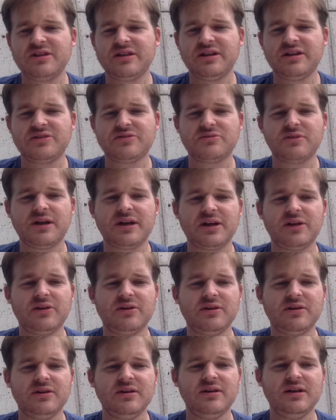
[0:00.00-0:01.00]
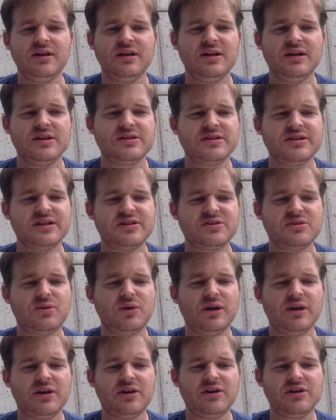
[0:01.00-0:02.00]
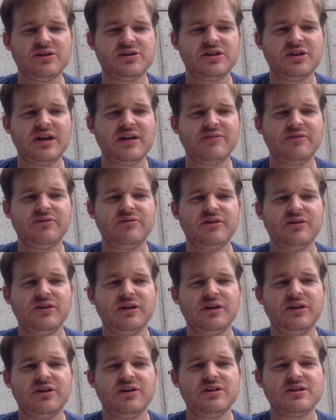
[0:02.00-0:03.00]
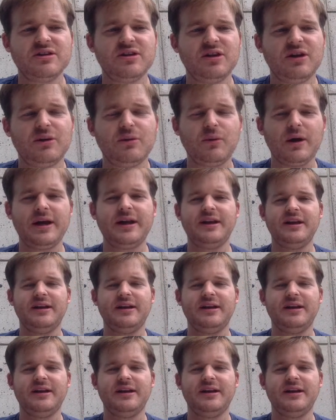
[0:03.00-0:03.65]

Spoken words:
that it's running on. So that's quite nice. You have a very nice lightweight